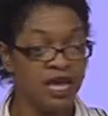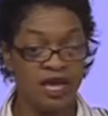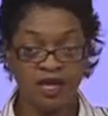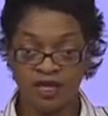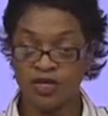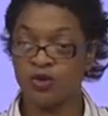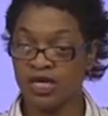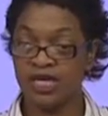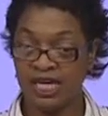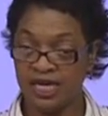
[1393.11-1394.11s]
and you
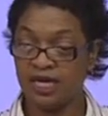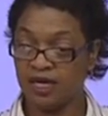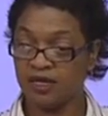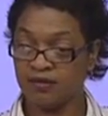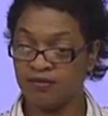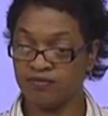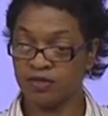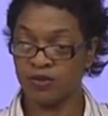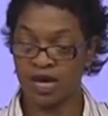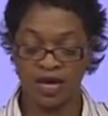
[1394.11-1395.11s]
can key.
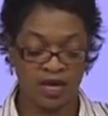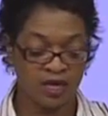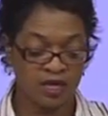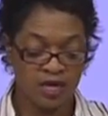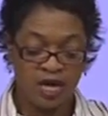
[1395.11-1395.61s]
Okay?